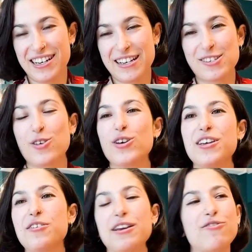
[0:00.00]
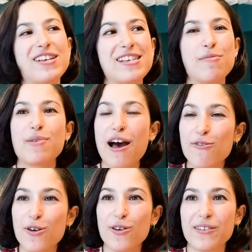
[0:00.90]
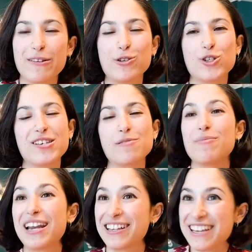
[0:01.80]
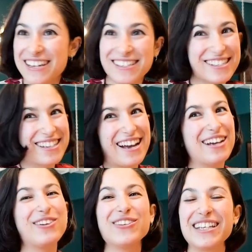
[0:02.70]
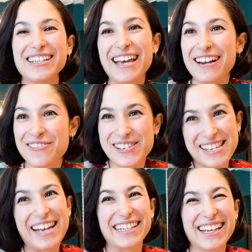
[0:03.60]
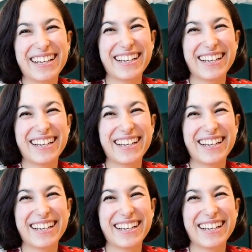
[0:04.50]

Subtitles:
So if I say bravo, which is maladies, I know that they understand.